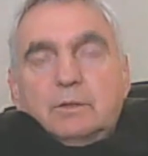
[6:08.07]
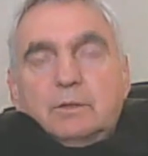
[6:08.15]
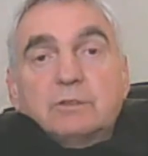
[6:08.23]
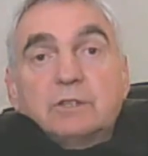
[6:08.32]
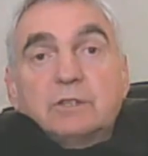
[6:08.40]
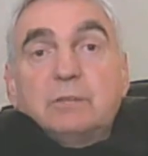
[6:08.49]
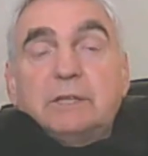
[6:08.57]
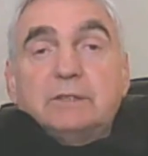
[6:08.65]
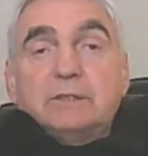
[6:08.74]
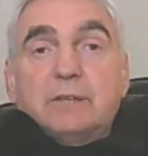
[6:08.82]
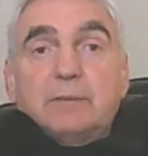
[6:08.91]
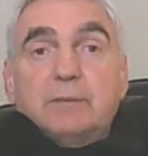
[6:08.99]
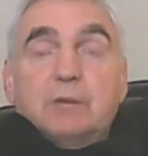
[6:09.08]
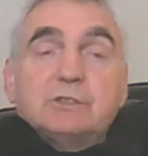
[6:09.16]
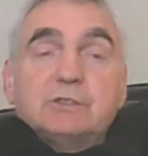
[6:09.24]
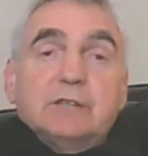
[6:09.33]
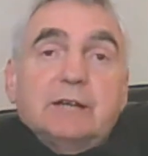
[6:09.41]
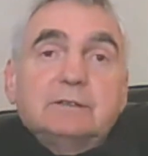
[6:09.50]
Because in the meantime now
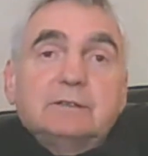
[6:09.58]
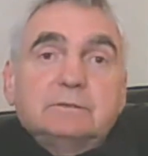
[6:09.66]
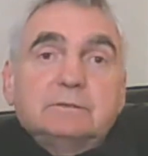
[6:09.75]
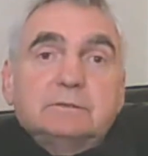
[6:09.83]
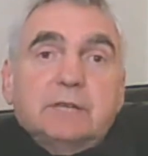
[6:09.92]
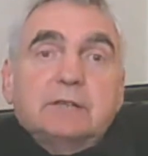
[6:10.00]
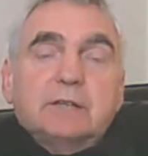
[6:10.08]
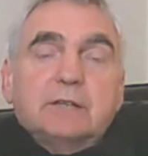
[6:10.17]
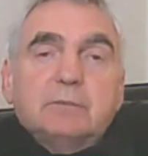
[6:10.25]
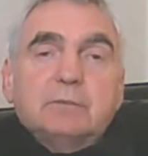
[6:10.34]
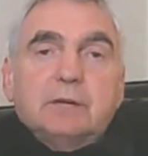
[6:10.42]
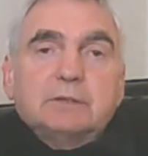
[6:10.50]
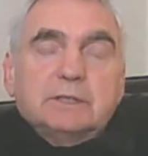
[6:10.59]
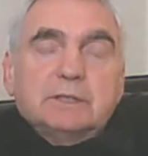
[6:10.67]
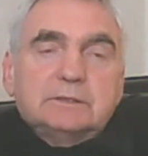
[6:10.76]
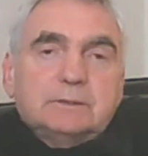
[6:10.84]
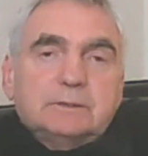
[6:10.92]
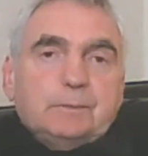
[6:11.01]
she had kicked him out
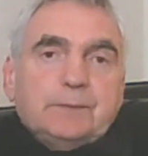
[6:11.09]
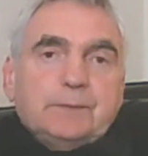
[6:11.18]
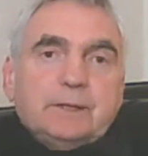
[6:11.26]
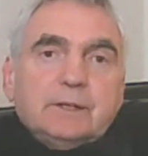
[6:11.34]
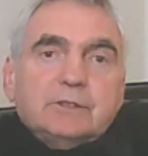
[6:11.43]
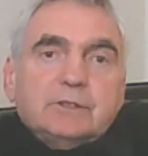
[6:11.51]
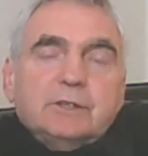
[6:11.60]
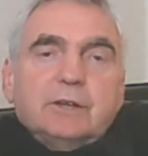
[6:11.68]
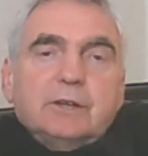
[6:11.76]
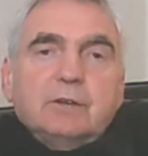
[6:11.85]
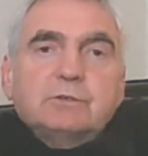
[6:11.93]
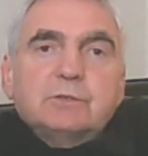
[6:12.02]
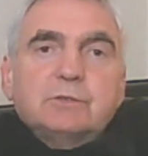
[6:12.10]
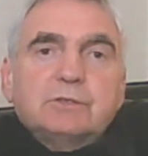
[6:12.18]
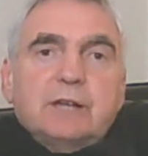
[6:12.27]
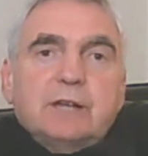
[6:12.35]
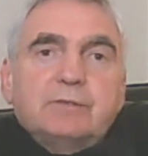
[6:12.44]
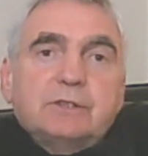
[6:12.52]
and she had the house to
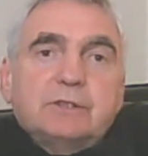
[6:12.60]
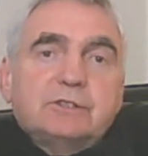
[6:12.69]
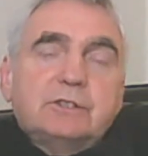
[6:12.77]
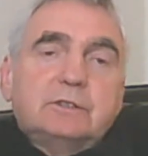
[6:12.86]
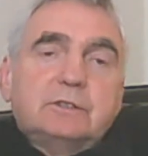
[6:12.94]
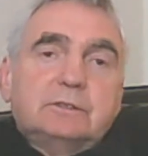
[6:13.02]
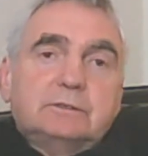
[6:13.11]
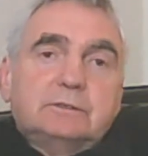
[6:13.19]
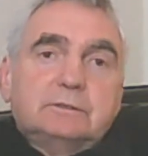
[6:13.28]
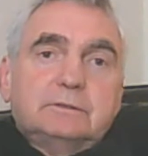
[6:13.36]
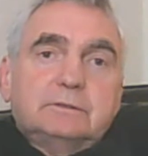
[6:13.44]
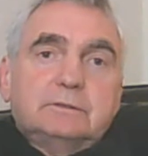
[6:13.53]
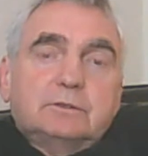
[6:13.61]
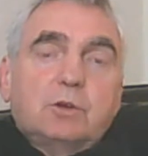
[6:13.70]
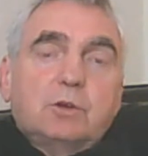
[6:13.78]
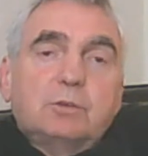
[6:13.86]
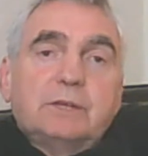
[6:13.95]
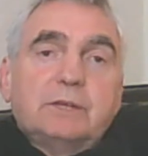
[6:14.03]
herself, and she
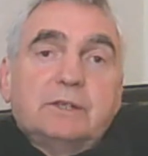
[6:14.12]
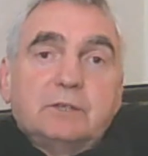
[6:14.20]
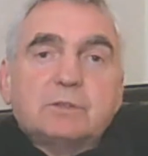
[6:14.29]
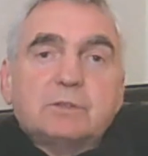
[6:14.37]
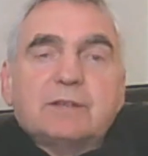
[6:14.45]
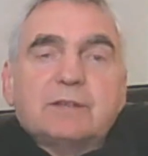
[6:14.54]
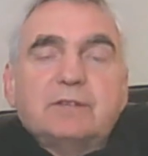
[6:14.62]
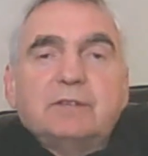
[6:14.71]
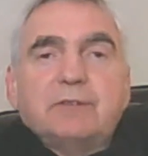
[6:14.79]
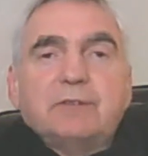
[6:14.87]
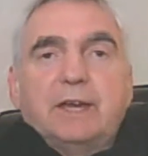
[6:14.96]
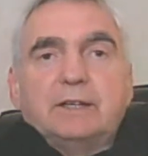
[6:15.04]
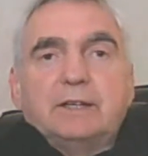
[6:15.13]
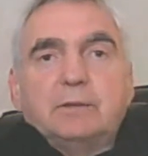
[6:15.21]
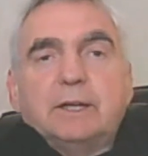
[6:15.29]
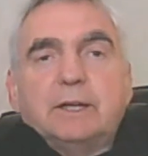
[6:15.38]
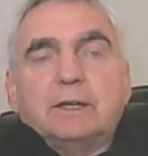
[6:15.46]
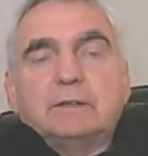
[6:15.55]
told me that he was having an affair
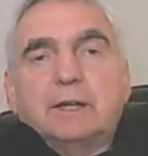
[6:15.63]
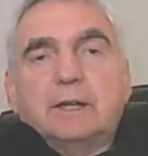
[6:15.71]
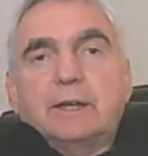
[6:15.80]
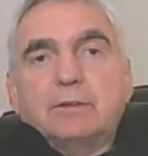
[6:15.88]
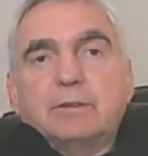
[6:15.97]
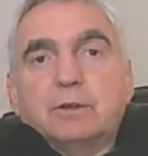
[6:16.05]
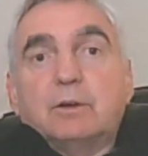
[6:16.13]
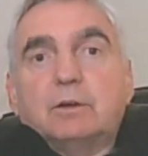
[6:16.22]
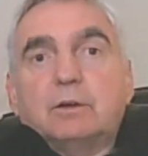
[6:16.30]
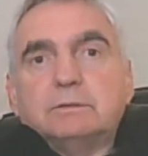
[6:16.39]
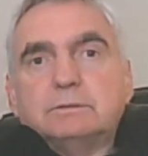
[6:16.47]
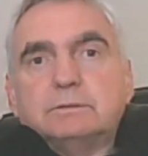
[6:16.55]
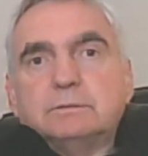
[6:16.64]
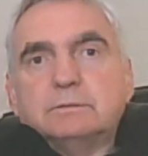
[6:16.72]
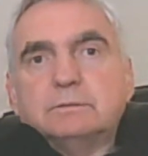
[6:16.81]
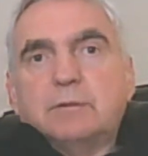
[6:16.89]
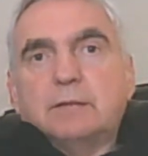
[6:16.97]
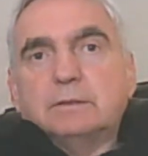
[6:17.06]
anyway, and I thought, oh,
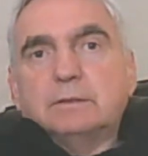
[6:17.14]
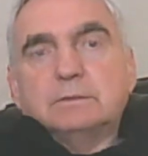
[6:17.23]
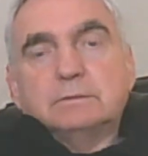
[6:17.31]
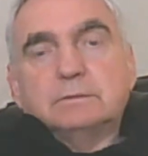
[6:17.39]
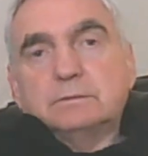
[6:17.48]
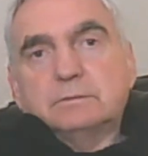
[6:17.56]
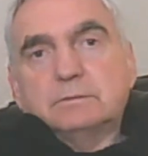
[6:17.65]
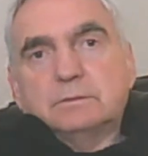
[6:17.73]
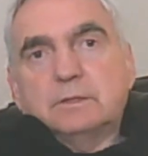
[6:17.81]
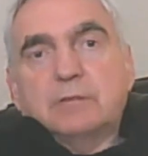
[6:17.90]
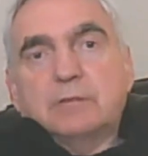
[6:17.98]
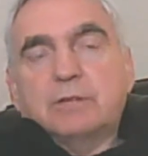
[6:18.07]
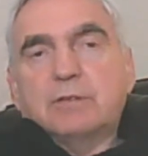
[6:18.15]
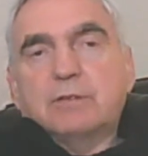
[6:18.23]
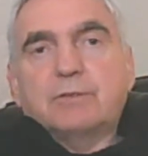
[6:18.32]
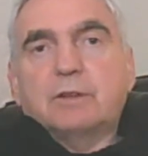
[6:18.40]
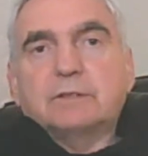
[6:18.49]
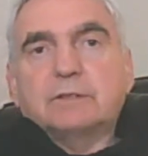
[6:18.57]
well, that's
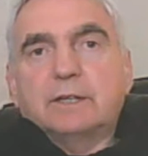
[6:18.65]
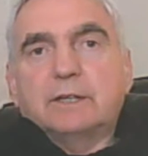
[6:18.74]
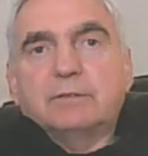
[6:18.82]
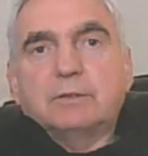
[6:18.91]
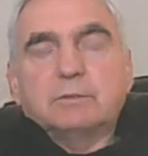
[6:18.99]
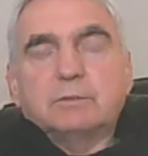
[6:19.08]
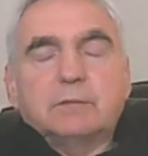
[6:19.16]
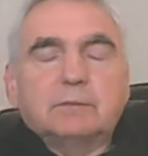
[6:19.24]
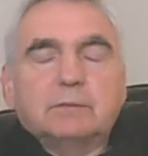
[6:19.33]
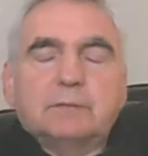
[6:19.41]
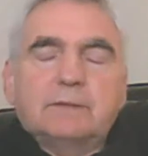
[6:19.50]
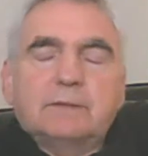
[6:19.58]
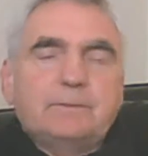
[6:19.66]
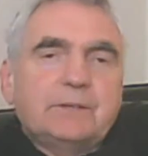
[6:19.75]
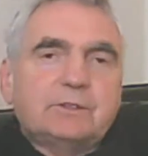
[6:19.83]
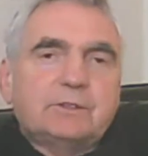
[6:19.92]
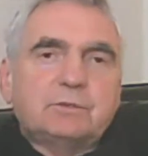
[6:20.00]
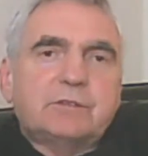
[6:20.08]
his fault then if he was, but
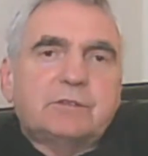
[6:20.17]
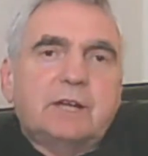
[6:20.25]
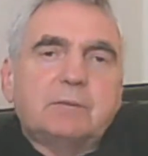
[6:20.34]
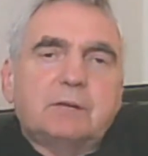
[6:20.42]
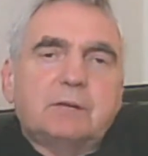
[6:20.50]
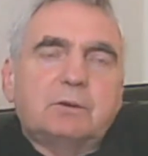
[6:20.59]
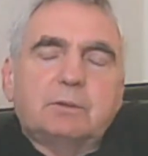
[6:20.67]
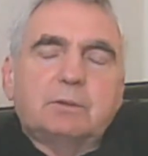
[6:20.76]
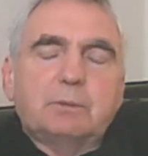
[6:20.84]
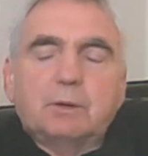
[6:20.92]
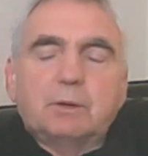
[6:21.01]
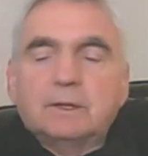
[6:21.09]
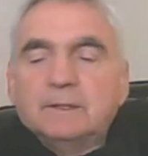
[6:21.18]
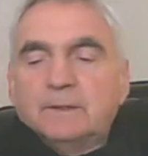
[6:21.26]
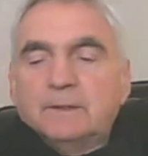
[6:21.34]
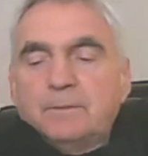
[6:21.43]
she was telling me a load of bull.